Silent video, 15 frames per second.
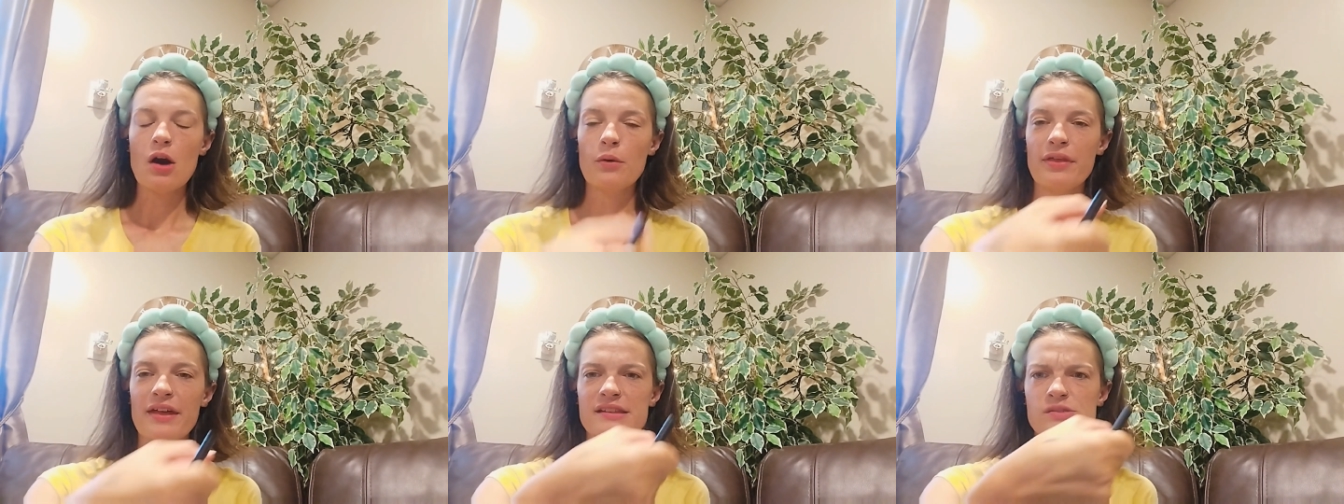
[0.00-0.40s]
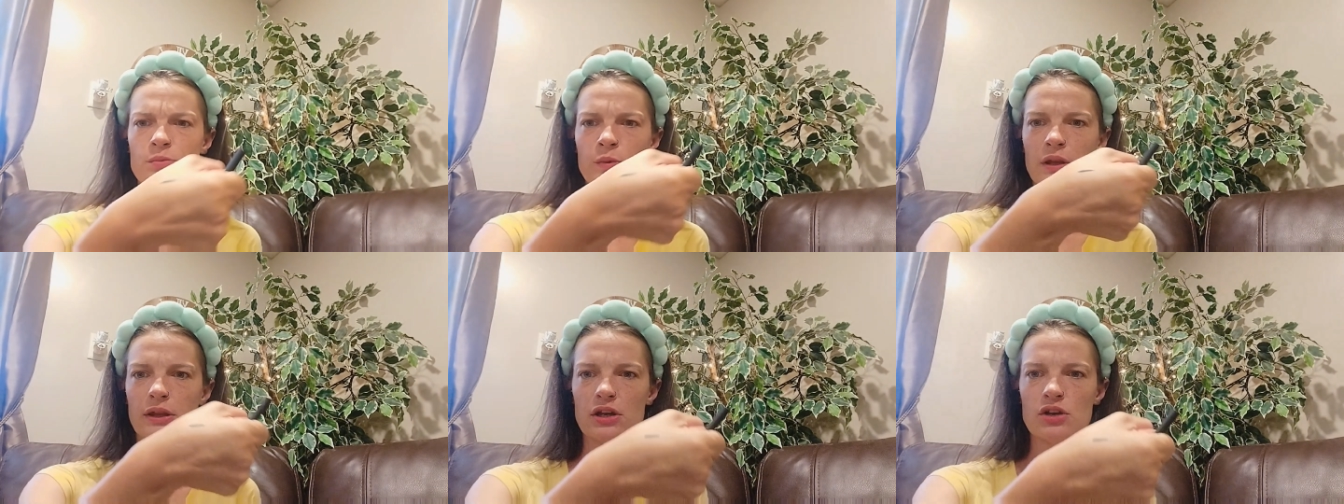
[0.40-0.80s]
Oh,
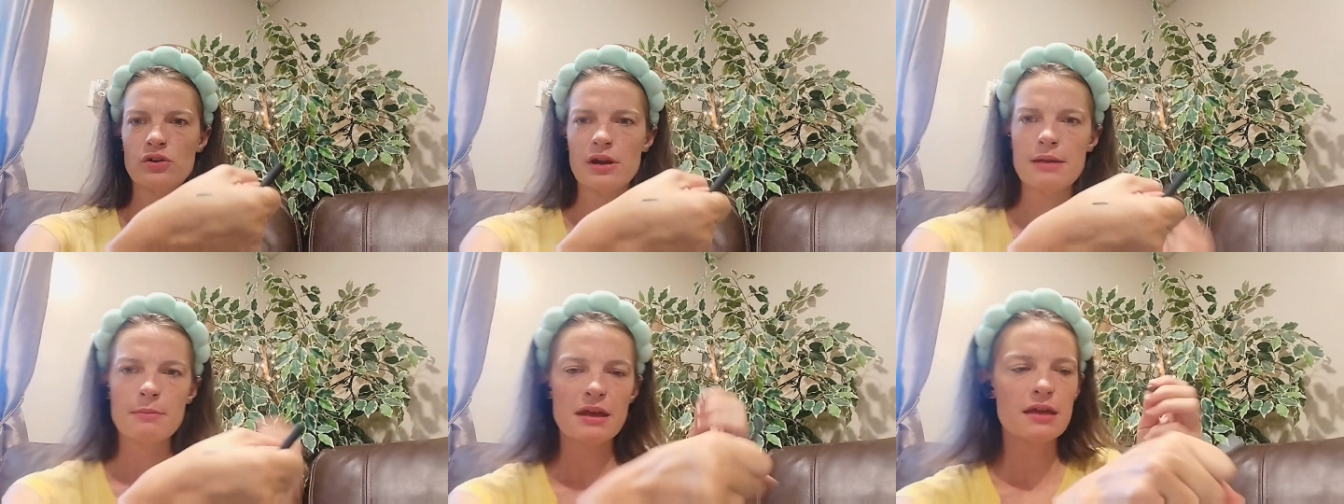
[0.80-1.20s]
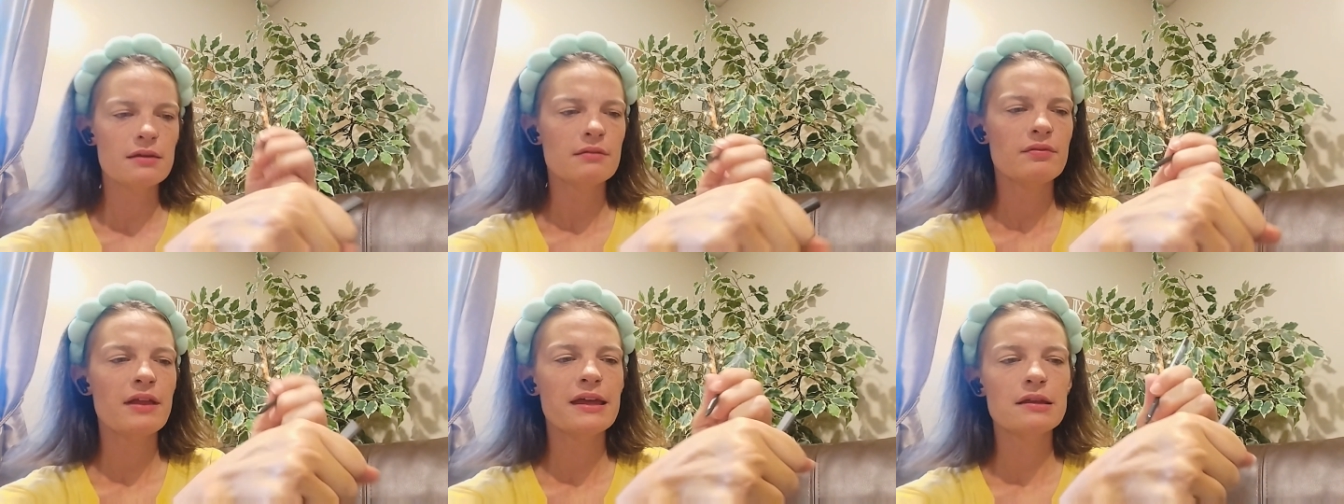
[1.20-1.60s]
that's really
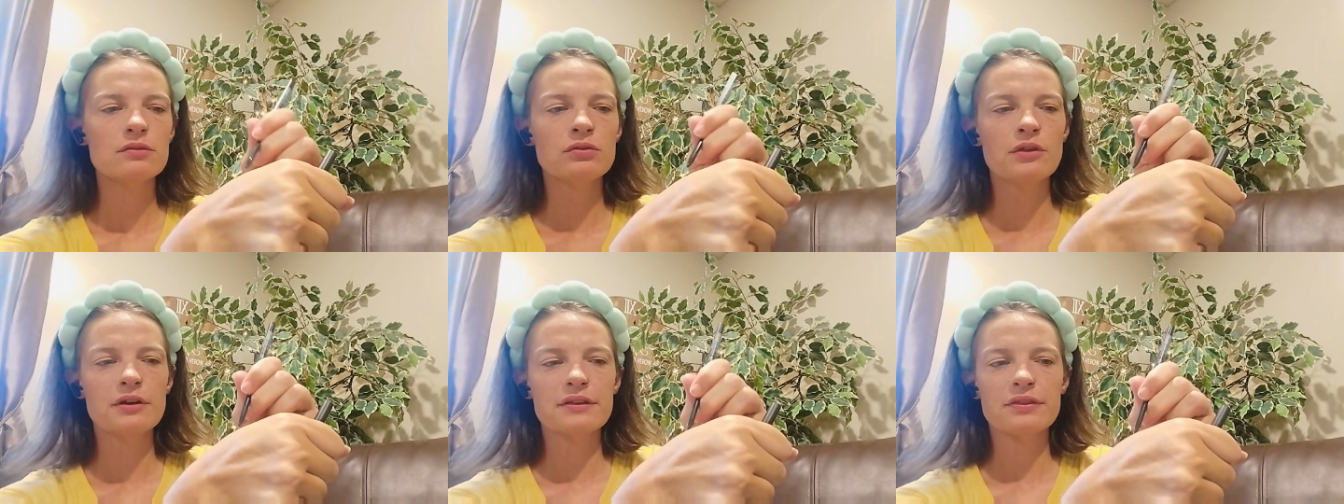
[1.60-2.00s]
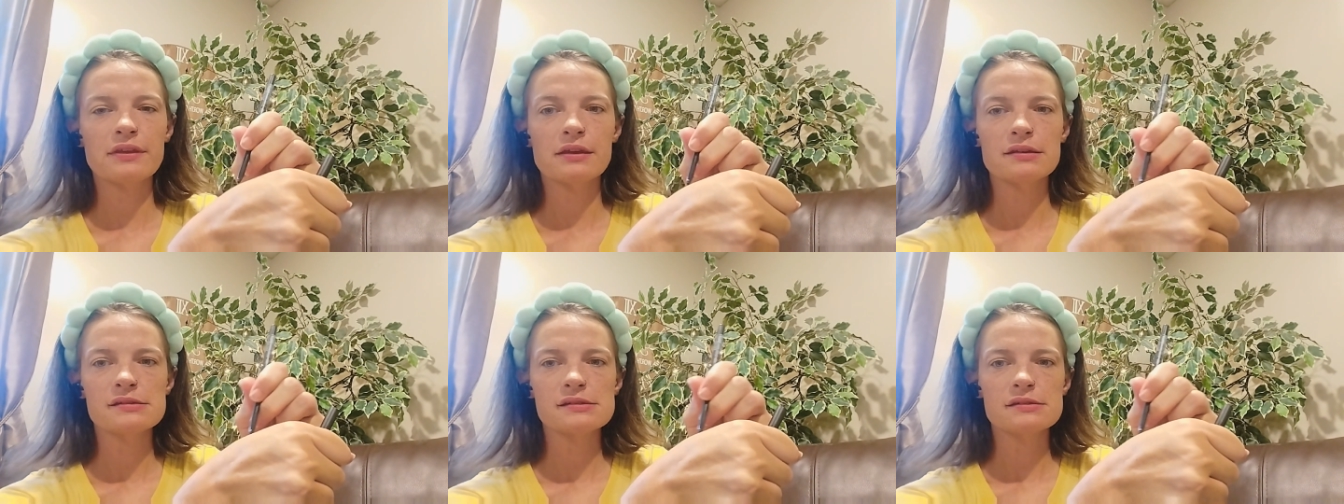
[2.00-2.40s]
creamy. Like, look
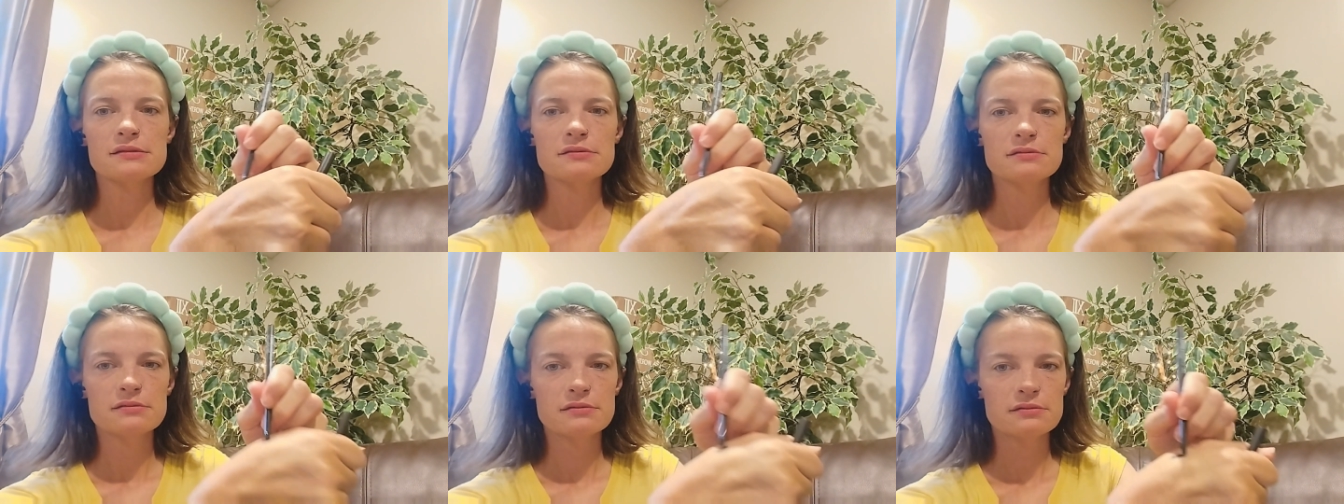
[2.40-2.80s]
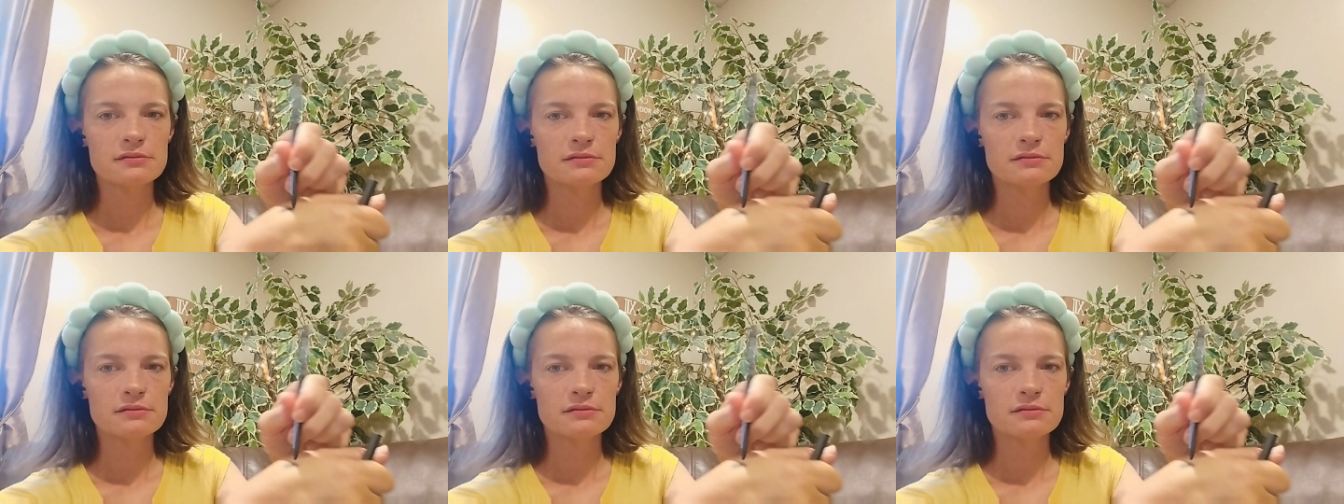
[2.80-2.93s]
at this.